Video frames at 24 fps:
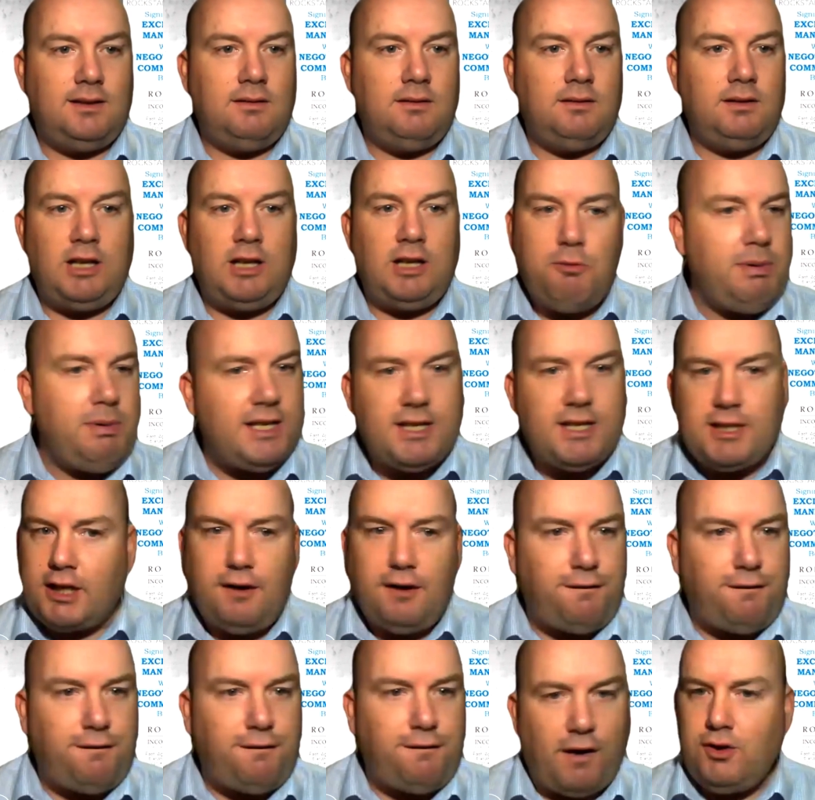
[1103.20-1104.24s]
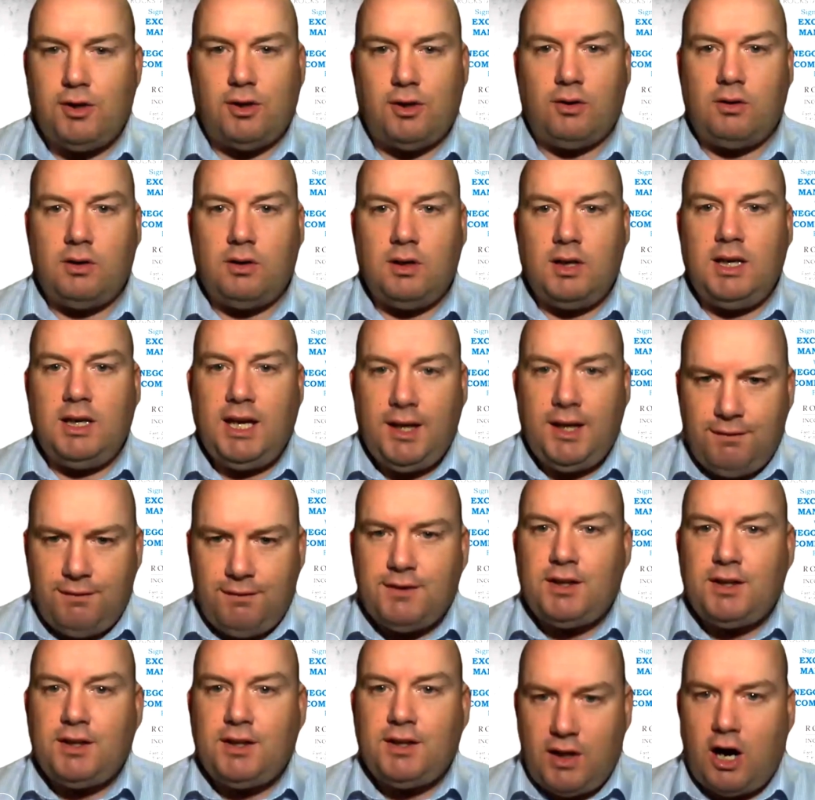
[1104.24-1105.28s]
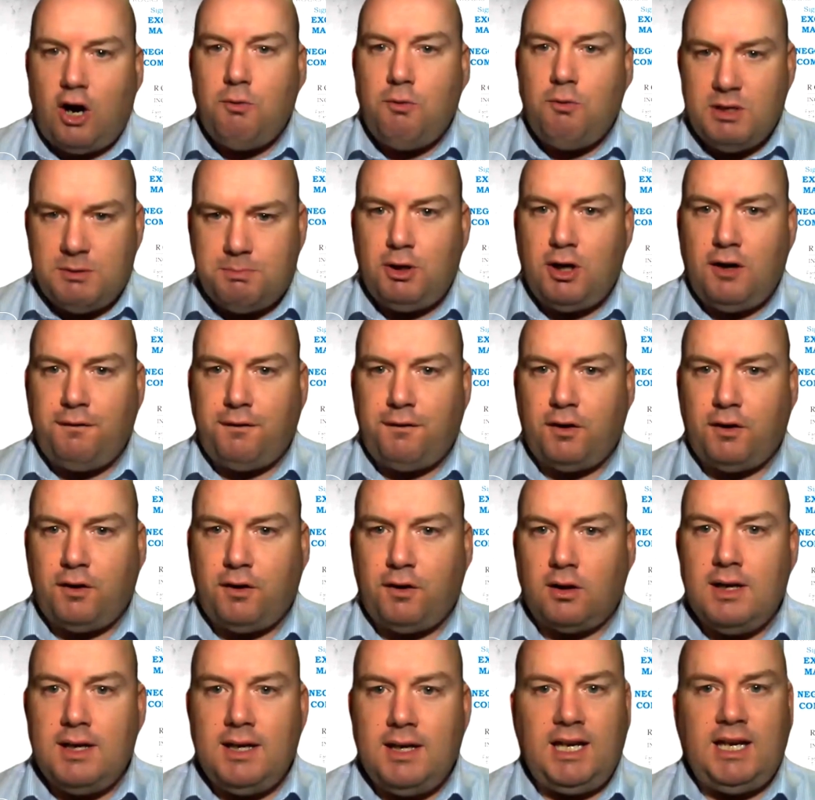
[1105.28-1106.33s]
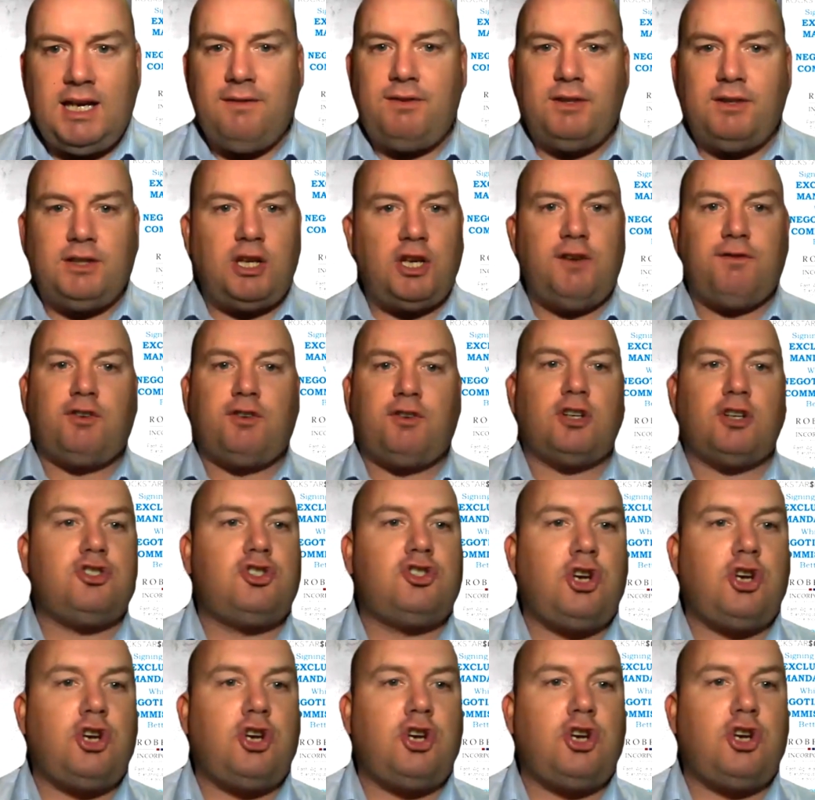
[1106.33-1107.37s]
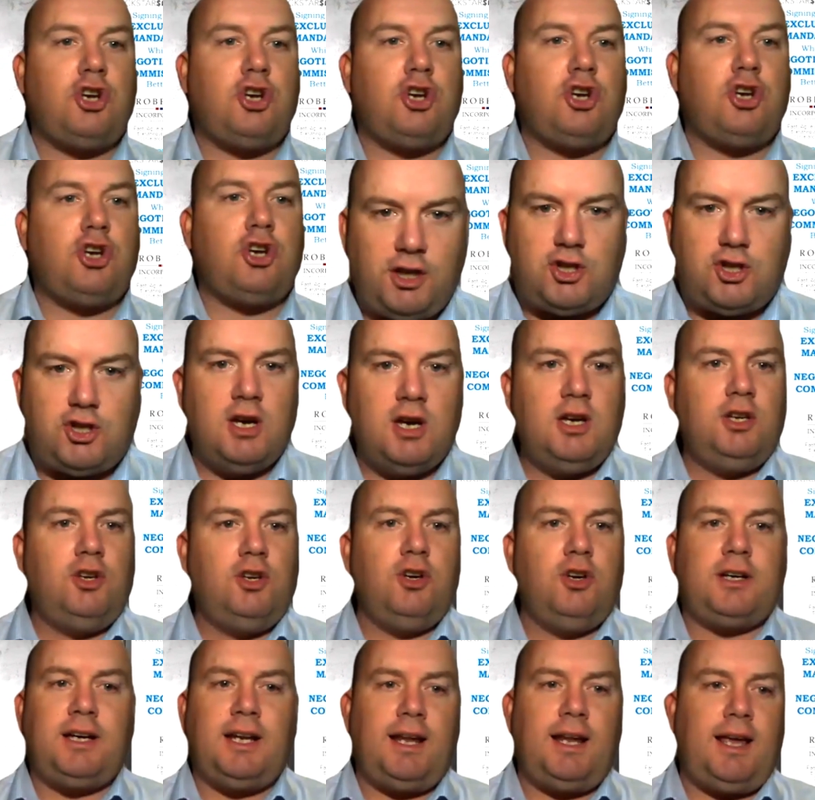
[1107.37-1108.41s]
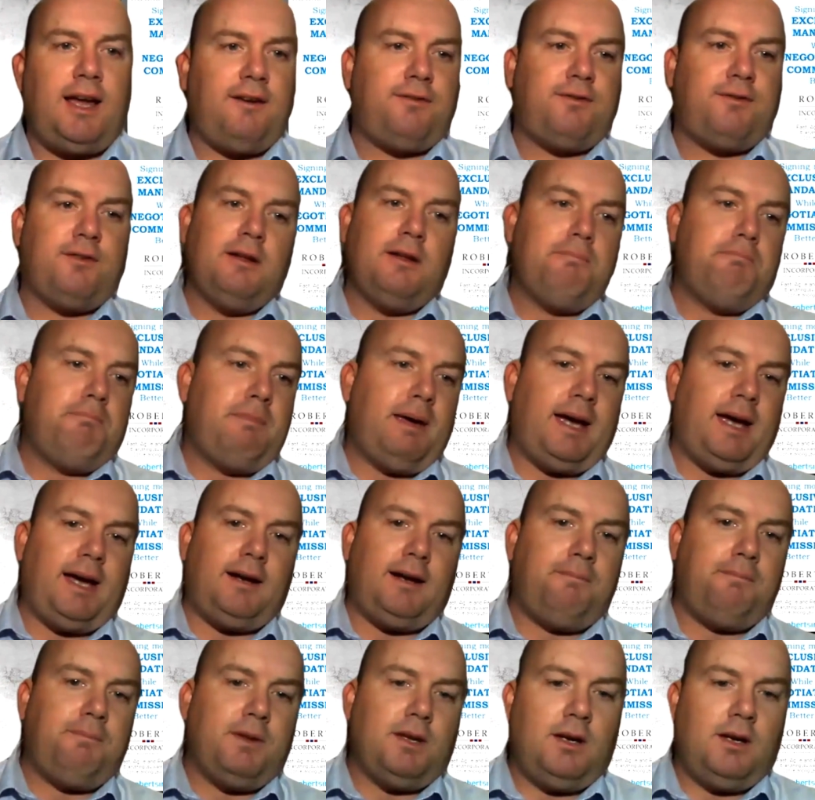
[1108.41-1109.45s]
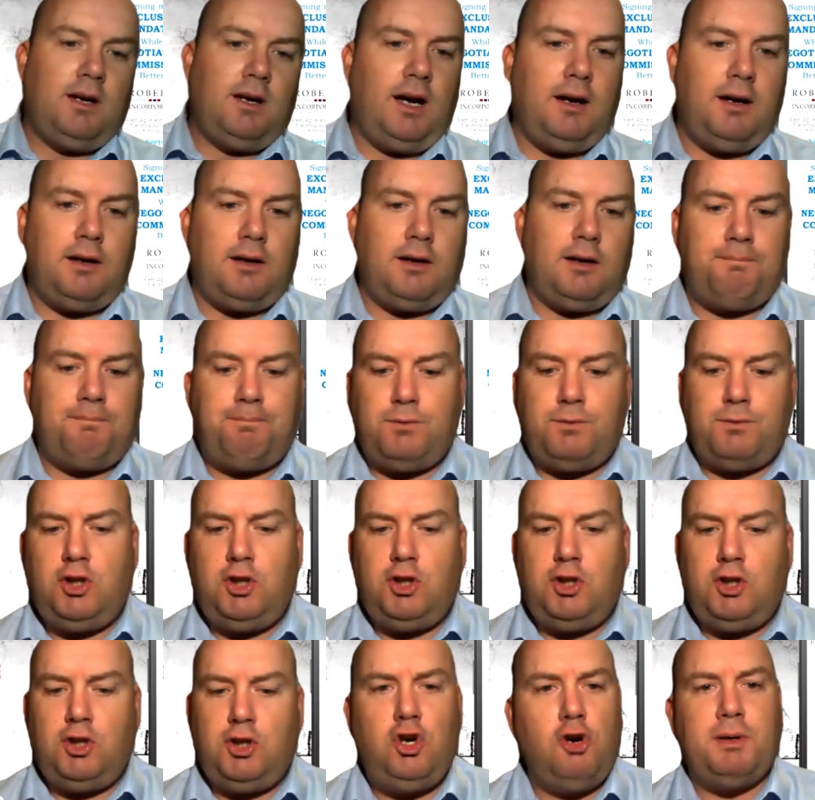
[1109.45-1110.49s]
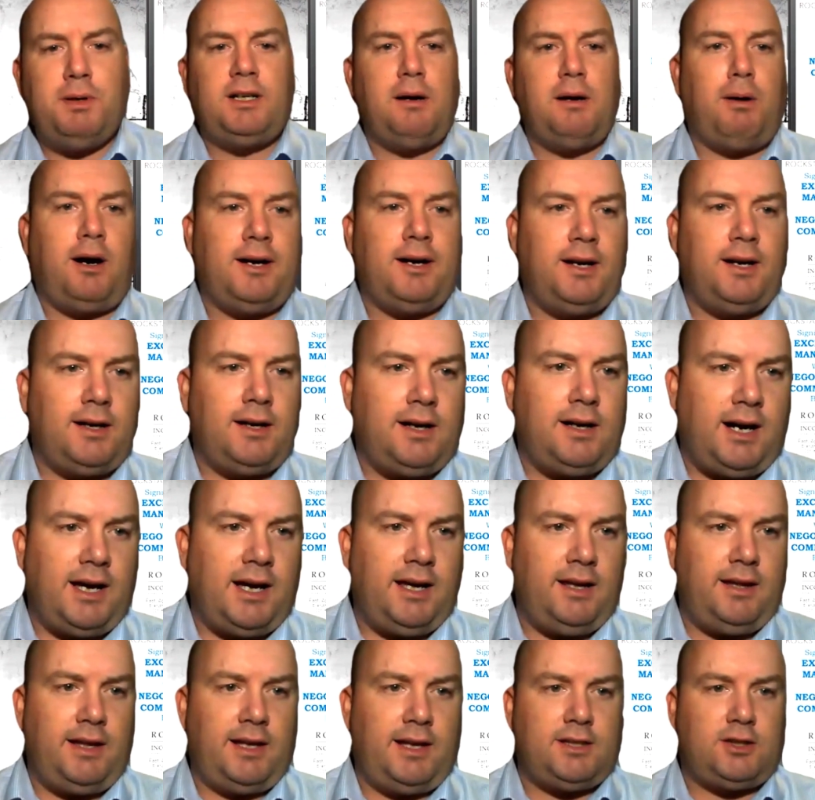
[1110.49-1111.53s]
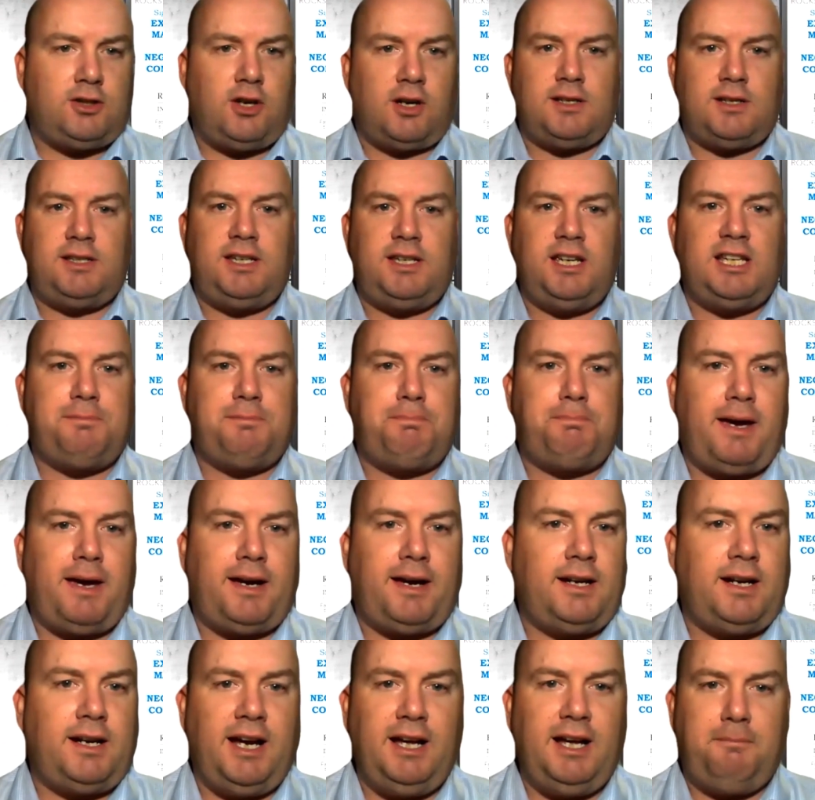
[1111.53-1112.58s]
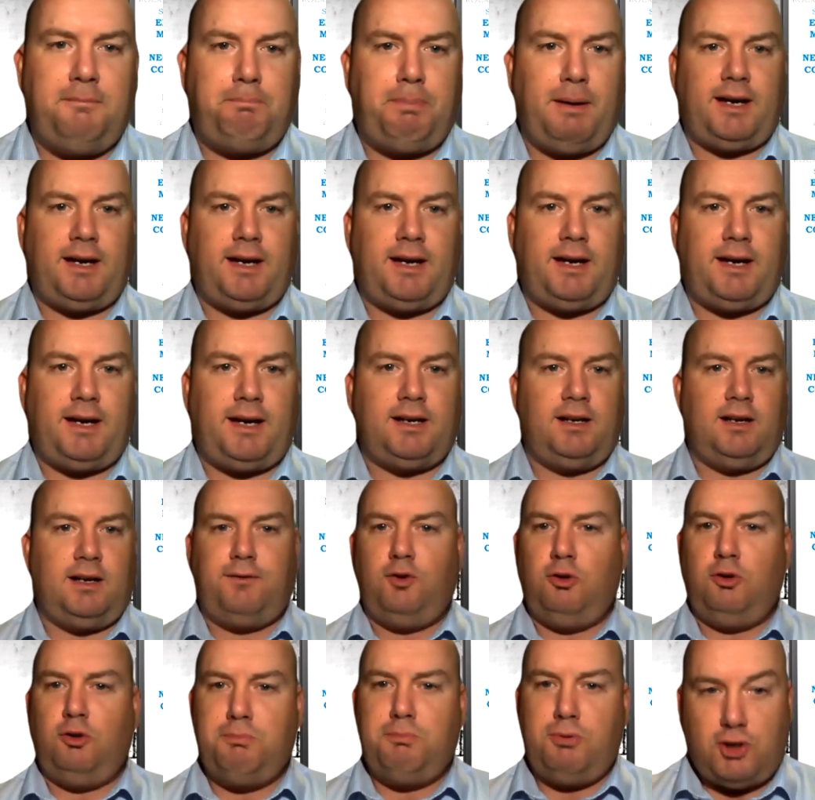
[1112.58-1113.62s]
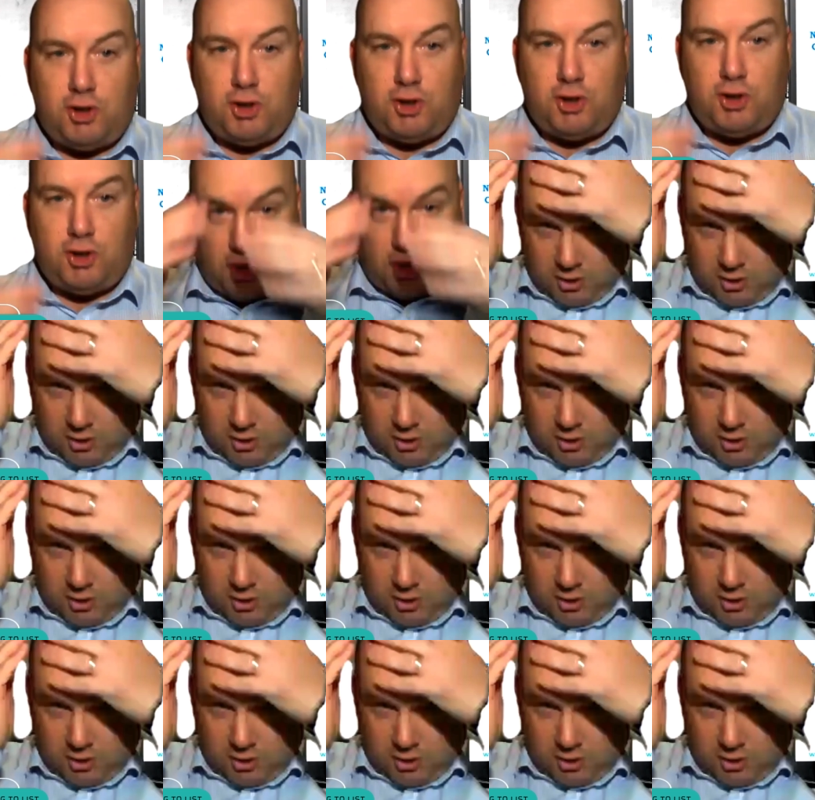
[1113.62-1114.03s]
Nobody's going to phone you. Even though the home is beautiful. Even though you've got drone footage. You can have, man, Cuban Cabana guy that's got a 6-pack and 8-pack and a full bush